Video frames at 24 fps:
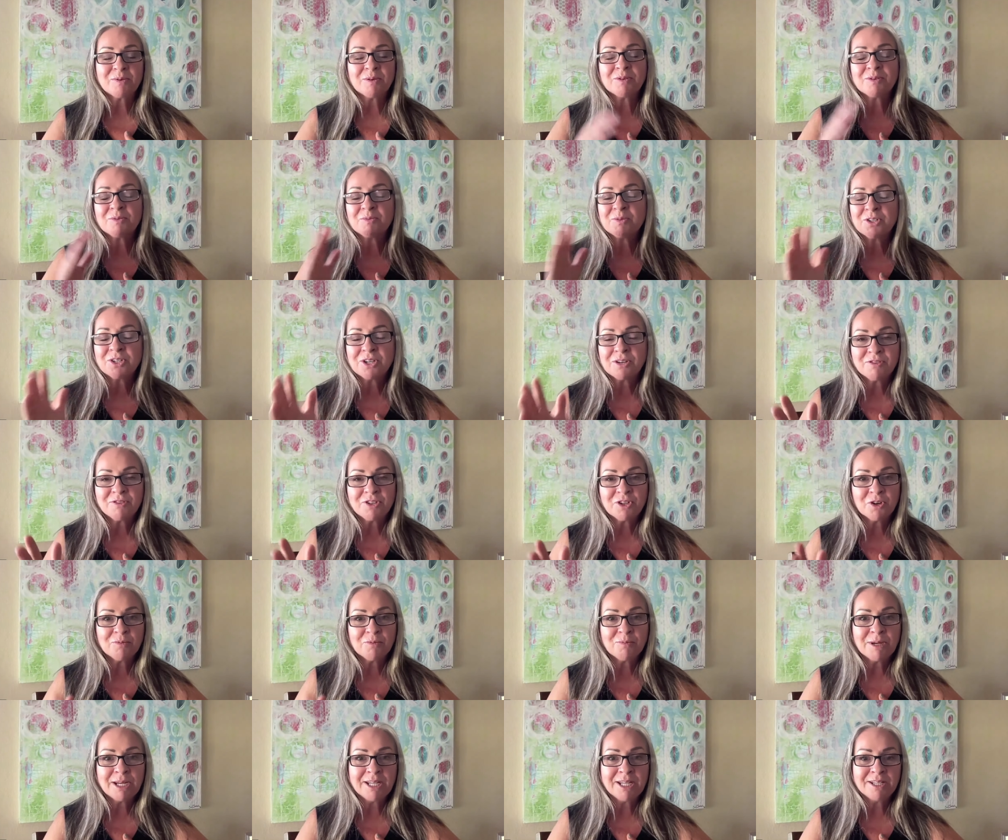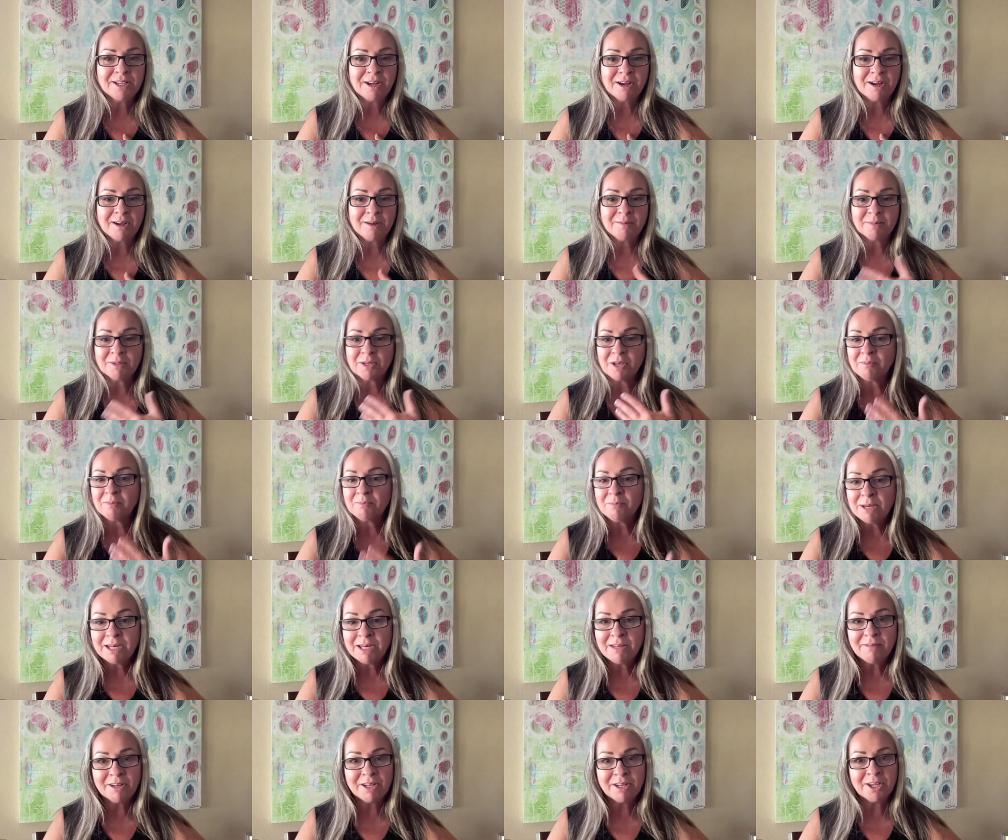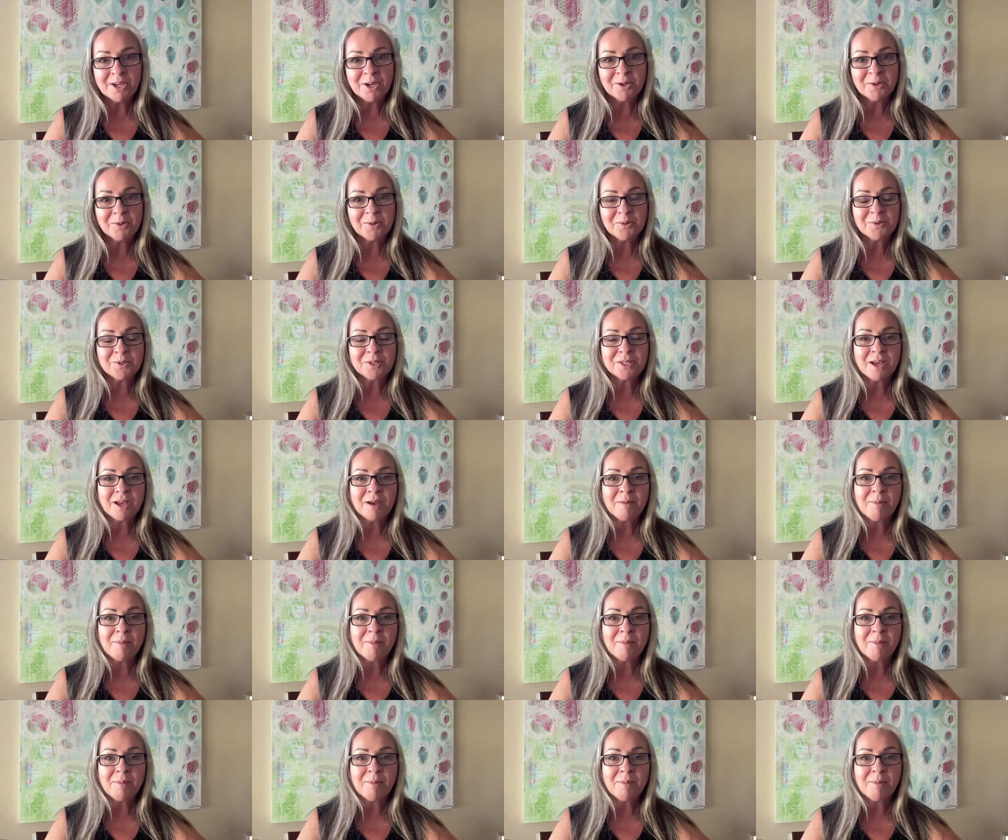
which I've shared many times on many videos